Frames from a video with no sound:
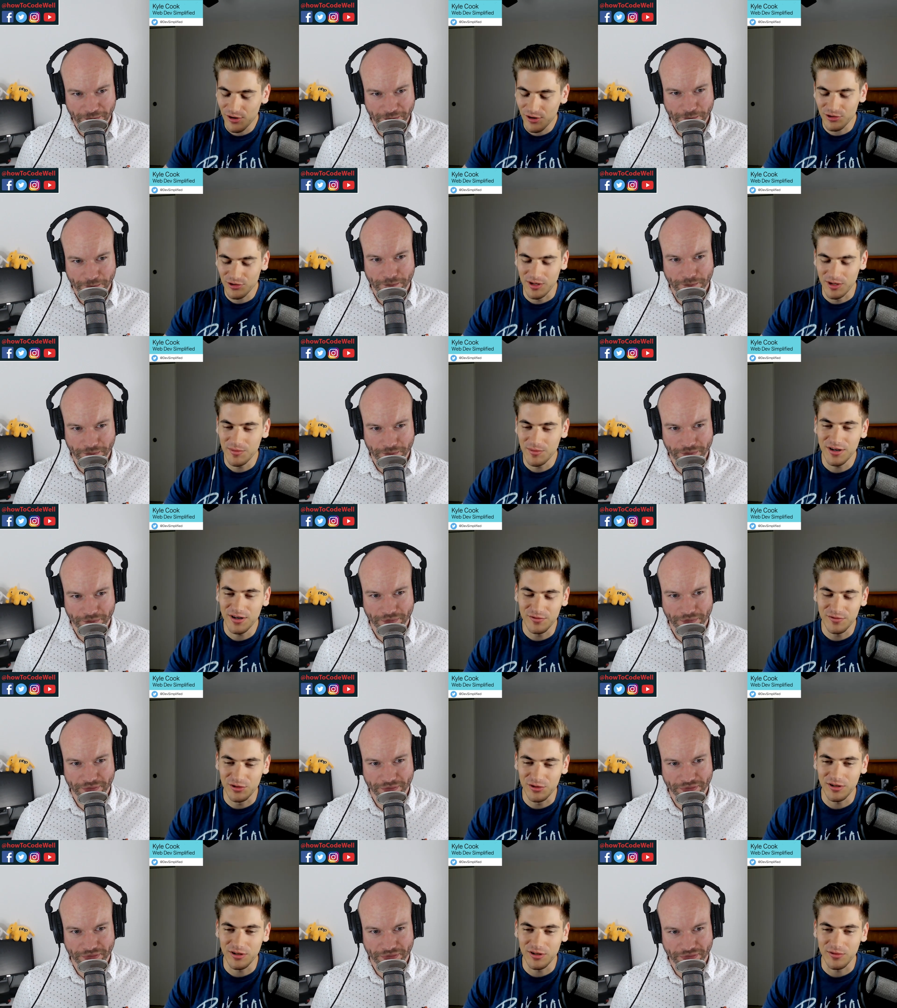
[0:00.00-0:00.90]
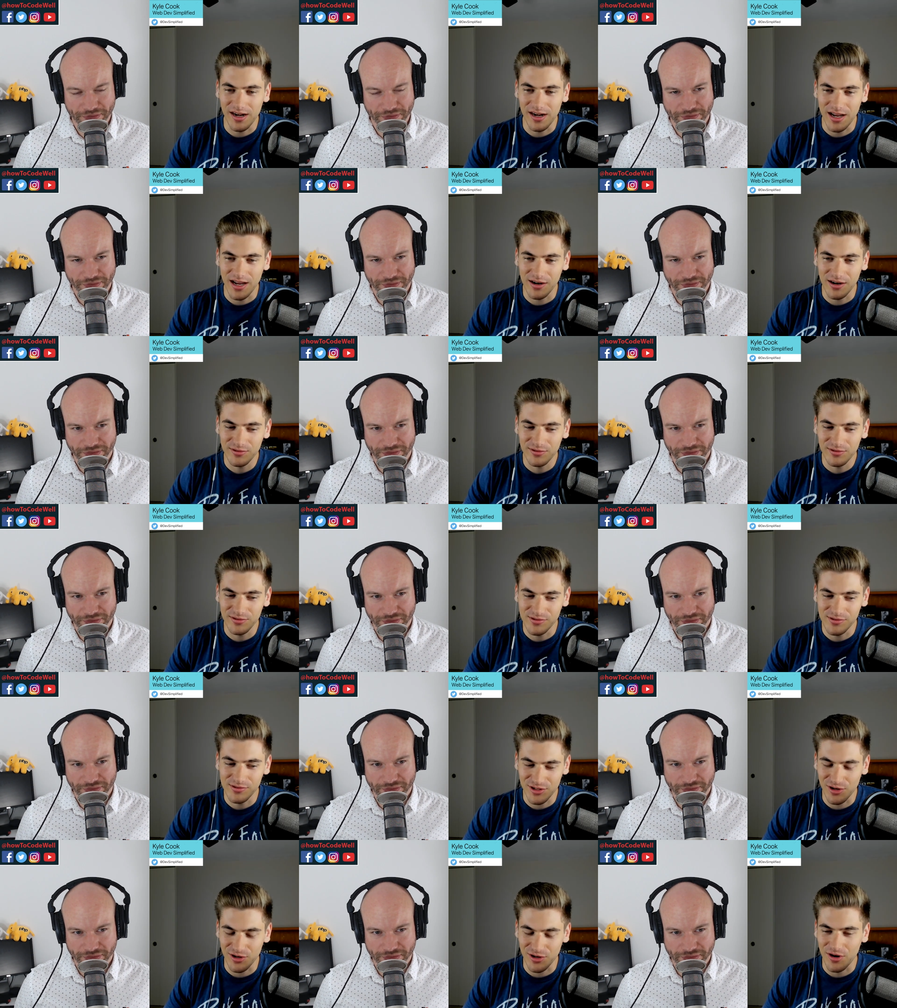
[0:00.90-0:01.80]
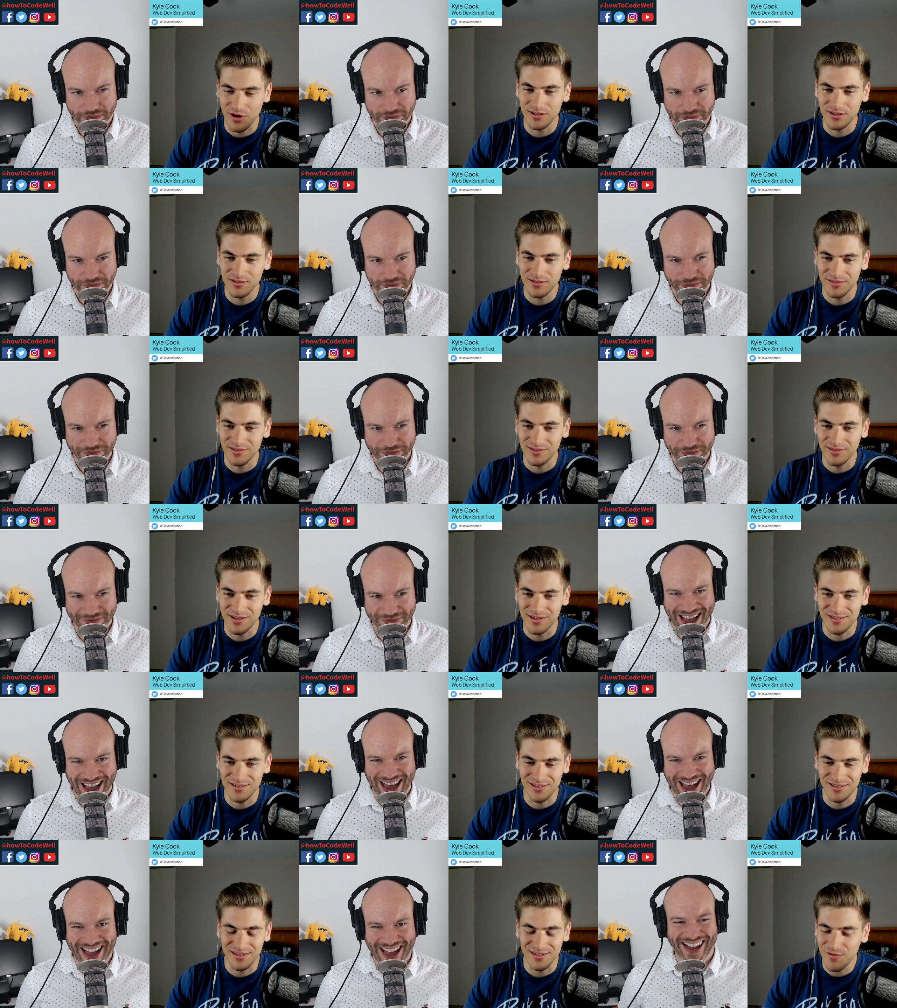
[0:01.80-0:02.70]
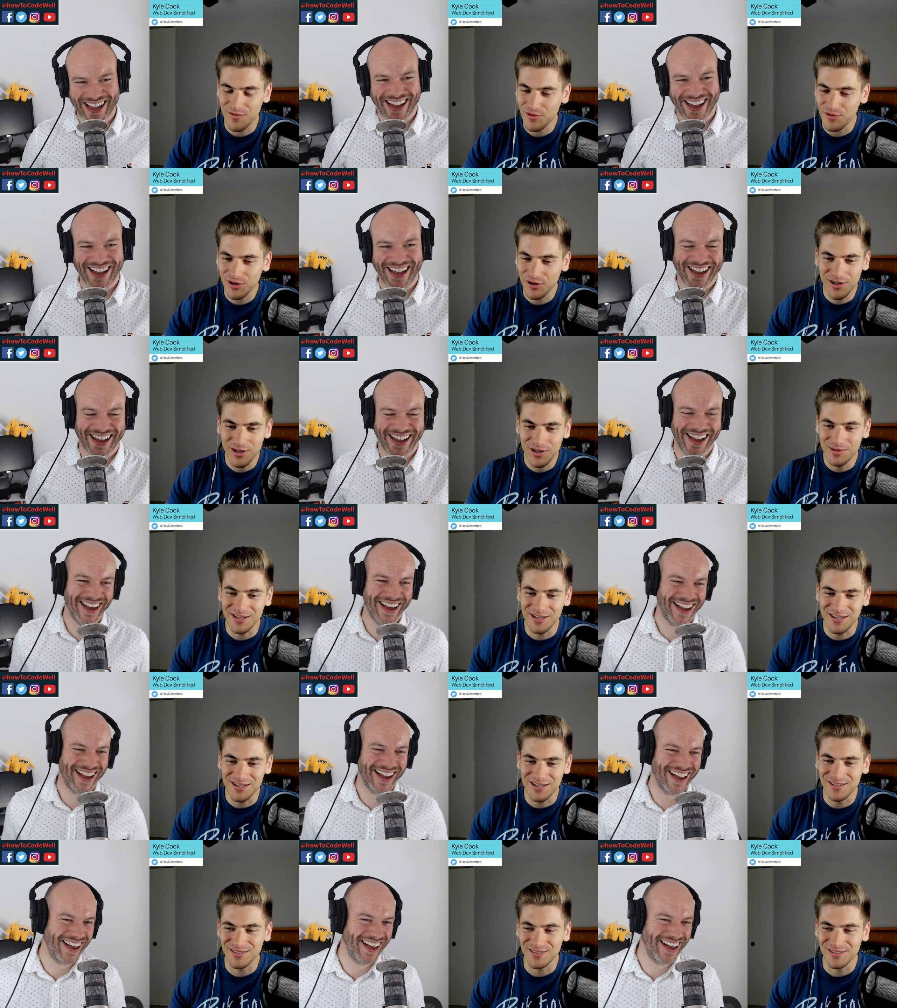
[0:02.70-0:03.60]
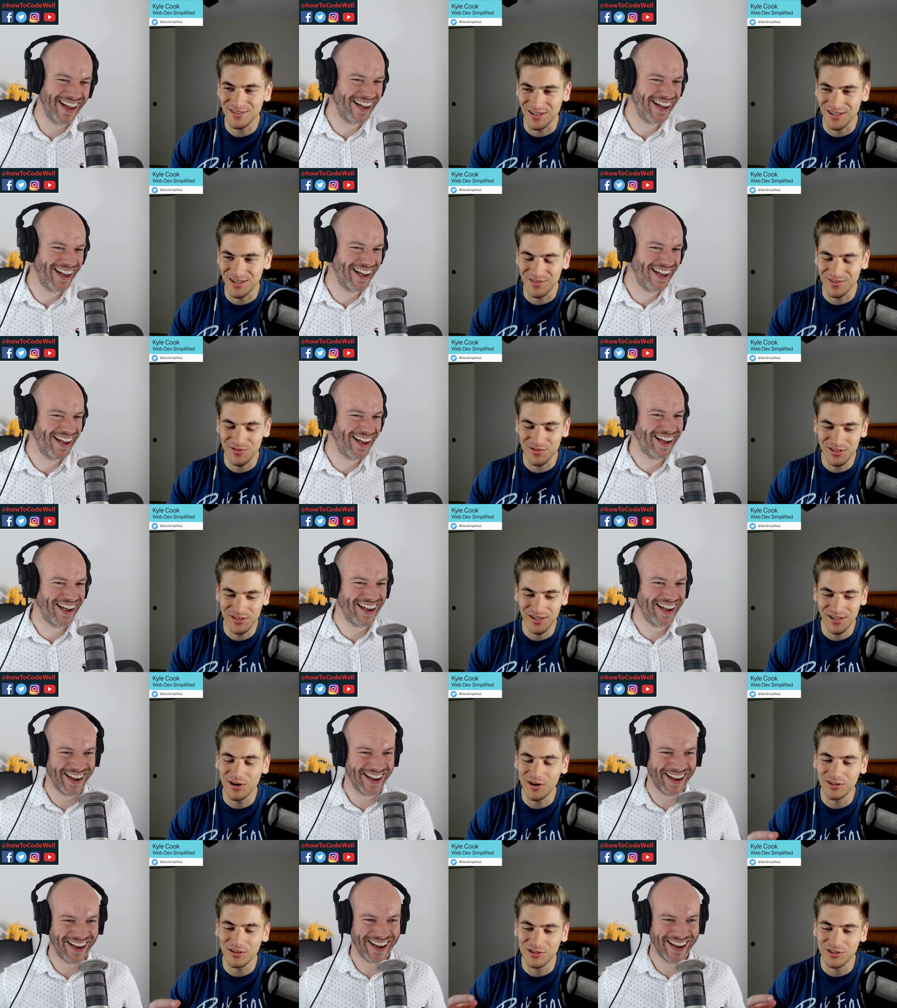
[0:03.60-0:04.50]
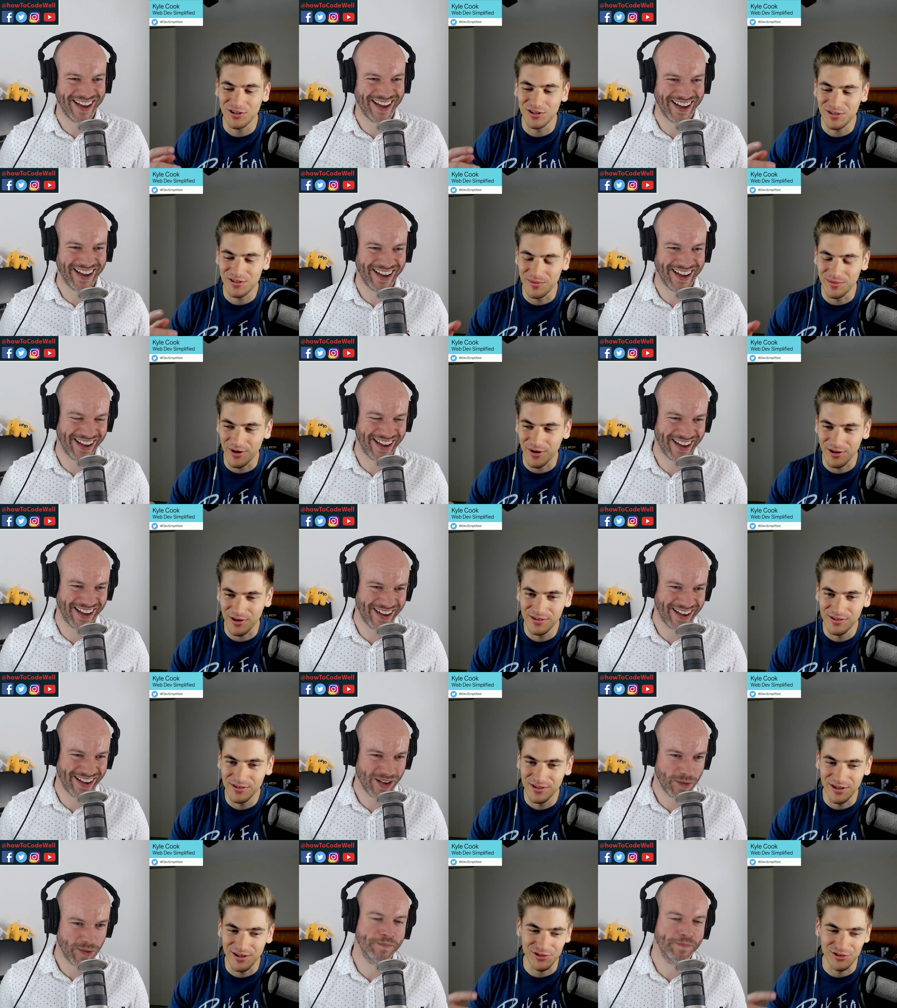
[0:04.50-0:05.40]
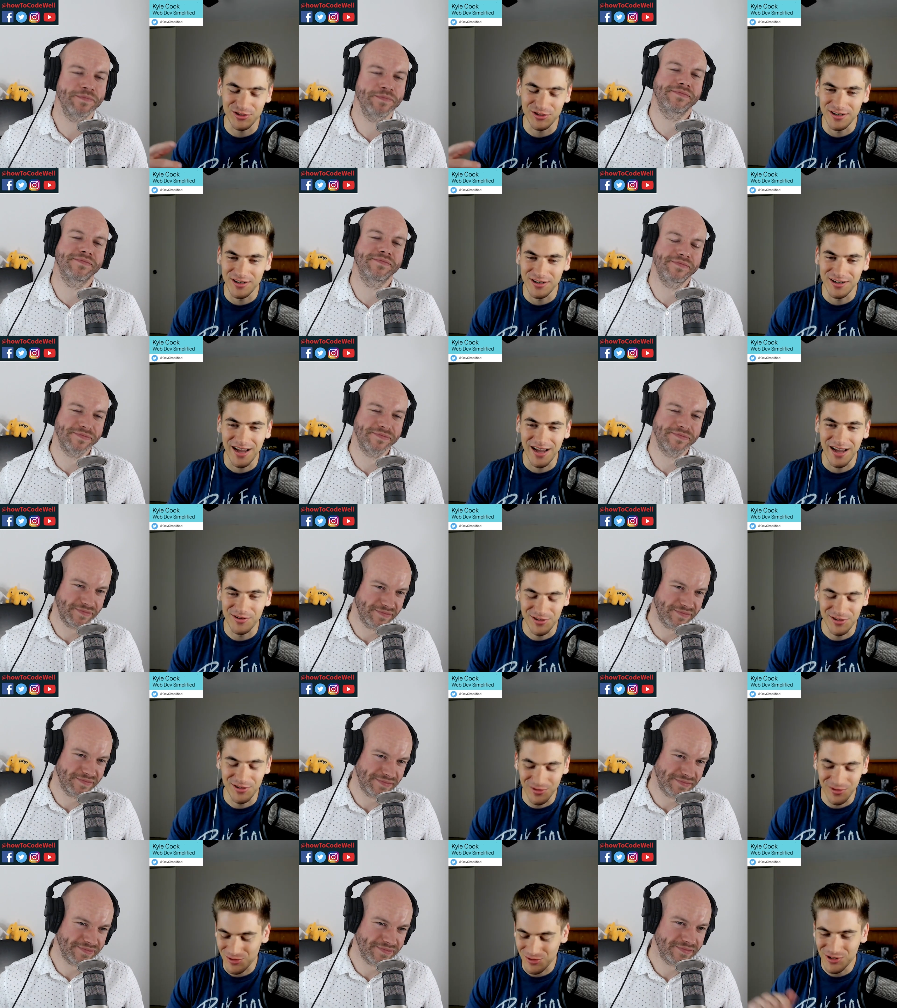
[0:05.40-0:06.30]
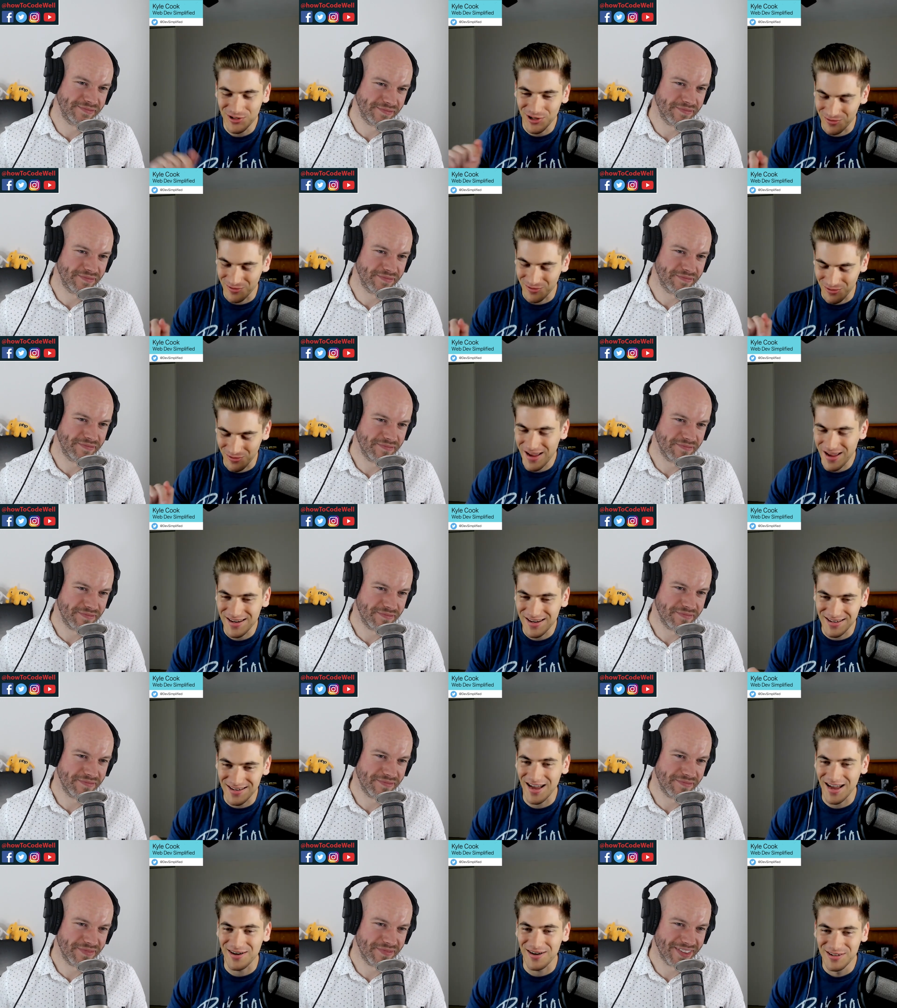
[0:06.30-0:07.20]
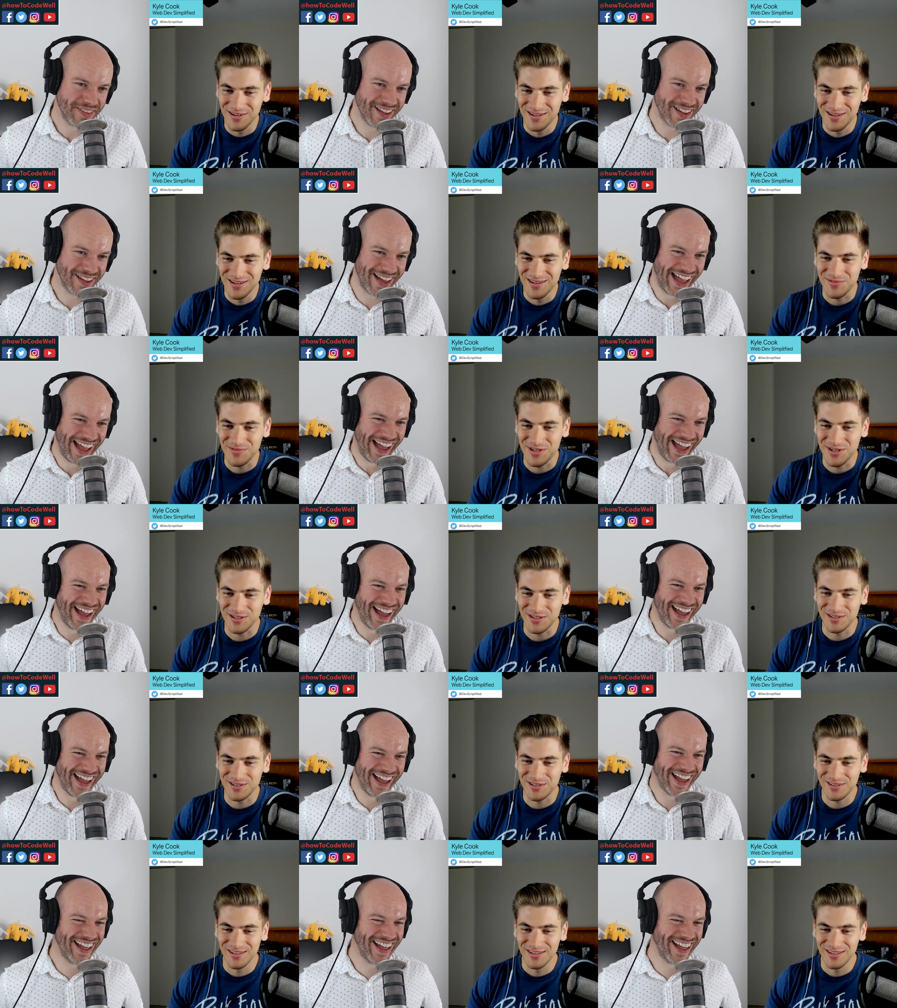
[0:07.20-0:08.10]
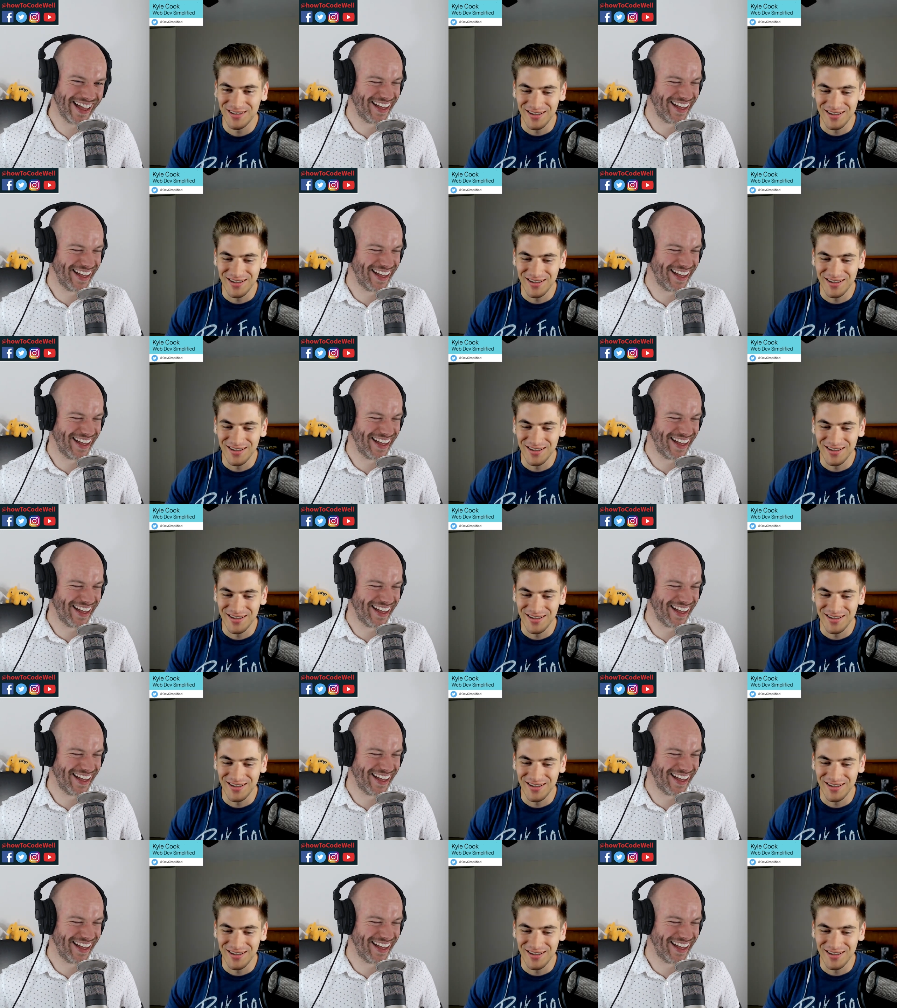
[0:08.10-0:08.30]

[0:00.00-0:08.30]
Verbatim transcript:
Speaker 1: you're dreaming of doing right now, start it. It's never going to be easier. Like if you say, oh, I'll start tomorrow, I'll start in an hour. No, you start right now. Because